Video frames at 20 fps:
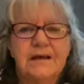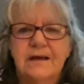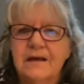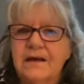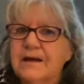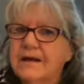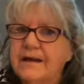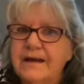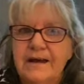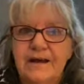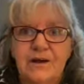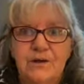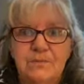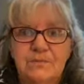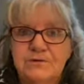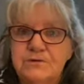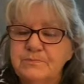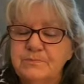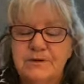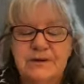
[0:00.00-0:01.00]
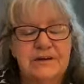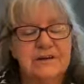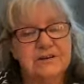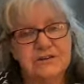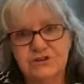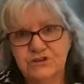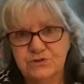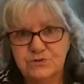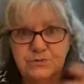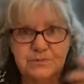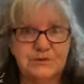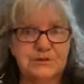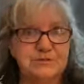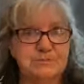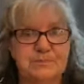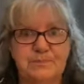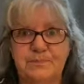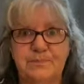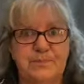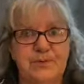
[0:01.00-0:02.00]
It helped because she was
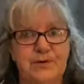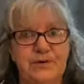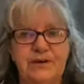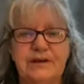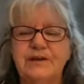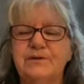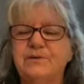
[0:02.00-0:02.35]
perky